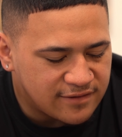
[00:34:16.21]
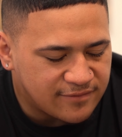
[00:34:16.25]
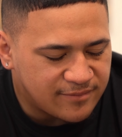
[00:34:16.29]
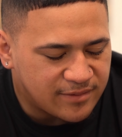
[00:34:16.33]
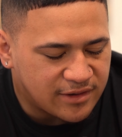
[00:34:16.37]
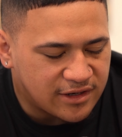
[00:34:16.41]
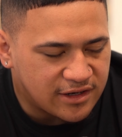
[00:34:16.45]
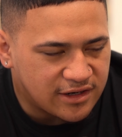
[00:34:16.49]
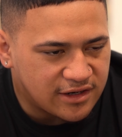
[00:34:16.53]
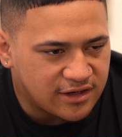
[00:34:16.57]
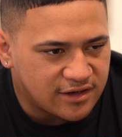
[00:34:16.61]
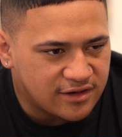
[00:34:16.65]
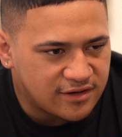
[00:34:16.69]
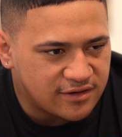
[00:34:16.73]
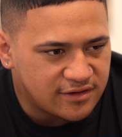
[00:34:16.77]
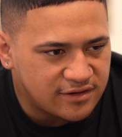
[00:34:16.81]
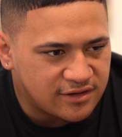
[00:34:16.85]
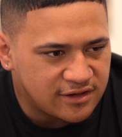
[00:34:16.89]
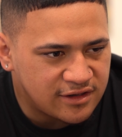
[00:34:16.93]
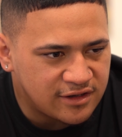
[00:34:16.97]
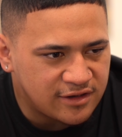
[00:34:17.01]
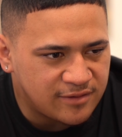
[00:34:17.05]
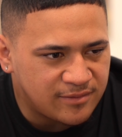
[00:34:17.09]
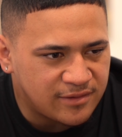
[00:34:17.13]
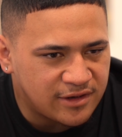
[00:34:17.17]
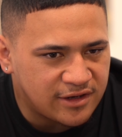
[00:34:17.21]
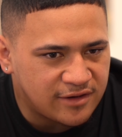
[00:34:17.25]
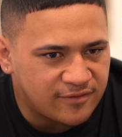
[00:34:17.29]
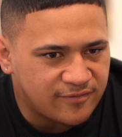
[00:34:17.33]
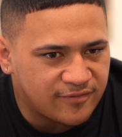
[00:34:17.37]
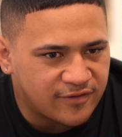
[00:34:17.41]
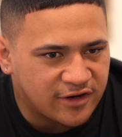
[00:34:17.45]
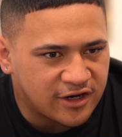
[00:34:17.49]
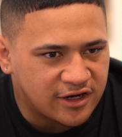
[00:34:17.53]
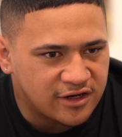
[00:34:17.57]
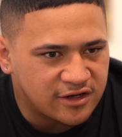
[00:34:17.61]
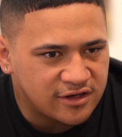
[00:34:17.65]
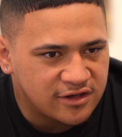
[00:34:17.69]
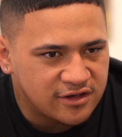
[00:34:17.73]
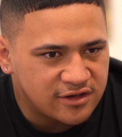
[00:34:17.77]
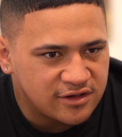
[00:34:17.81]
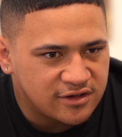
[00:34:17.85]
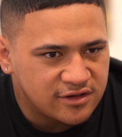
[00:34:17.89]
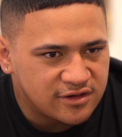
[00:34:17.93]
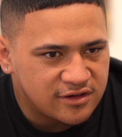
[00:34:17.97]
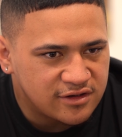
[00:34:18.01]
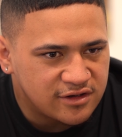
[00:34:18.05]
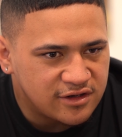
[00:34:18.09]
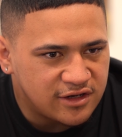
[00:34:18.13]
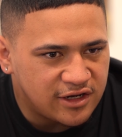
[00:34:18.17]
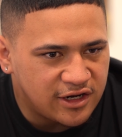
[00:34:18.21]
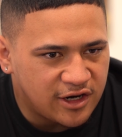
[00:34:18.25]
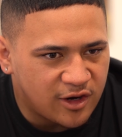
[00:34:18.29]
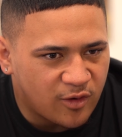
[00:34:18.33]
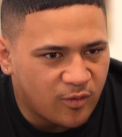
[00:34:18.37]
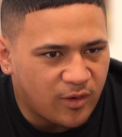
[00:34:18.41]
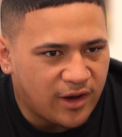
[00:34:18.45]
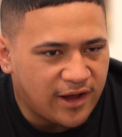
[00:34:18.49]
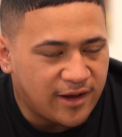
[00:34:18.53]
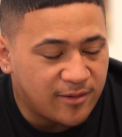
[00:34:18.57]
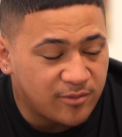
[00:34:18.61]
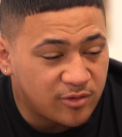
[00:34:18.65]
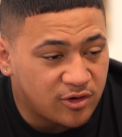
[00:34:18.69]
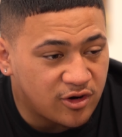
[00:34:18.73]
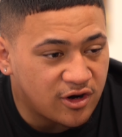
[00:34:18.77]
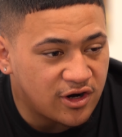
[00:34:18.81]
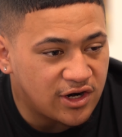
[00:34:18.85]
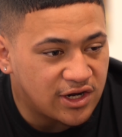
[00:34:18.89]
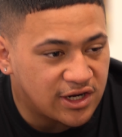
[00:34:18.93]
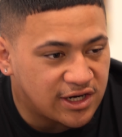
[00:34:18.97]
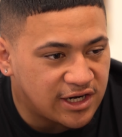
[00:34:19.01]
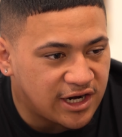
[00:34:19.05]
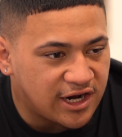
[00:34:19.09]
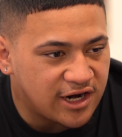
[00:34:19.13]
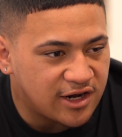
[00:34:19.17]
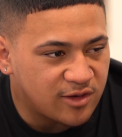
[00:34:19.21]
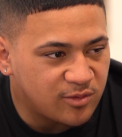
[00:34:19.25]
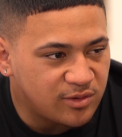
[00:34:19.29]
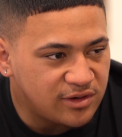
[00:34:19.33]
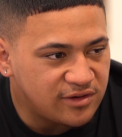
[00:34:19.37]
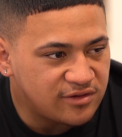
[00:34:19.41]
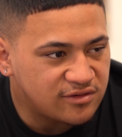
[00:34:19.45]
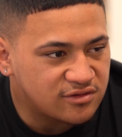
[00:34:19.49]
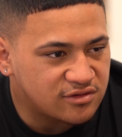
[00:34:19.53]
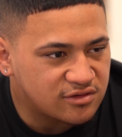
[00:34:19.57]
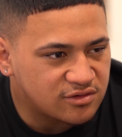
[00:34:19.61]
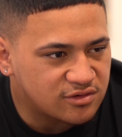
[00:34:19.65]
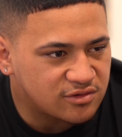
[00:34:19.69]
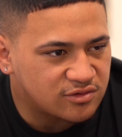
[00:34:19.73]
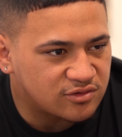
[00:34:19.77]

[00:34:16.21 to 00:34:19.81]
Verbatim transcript: But yeah, man, fuck. In a way, I'm kind of glad I went